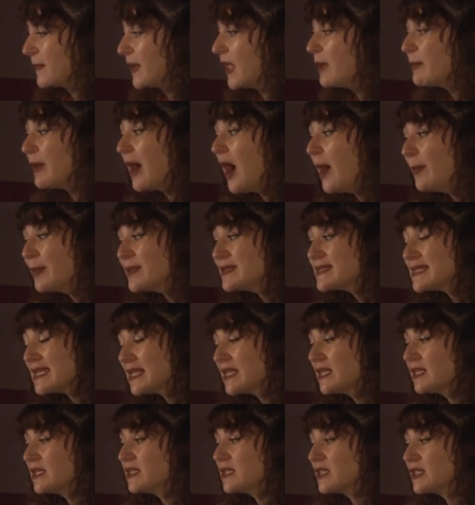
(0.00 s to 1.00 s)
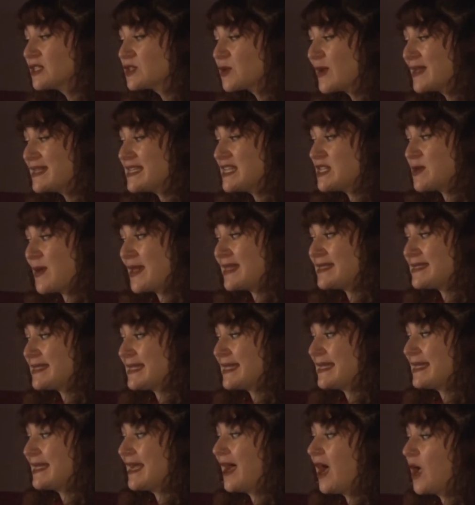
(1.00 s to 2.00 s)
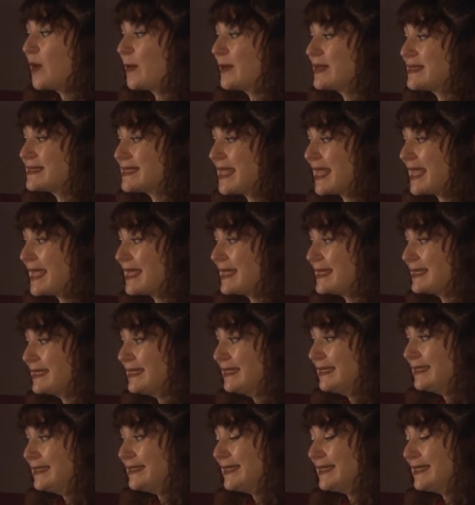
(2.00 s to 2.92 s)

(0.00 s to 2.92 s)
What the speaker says: But up until 2020, I would say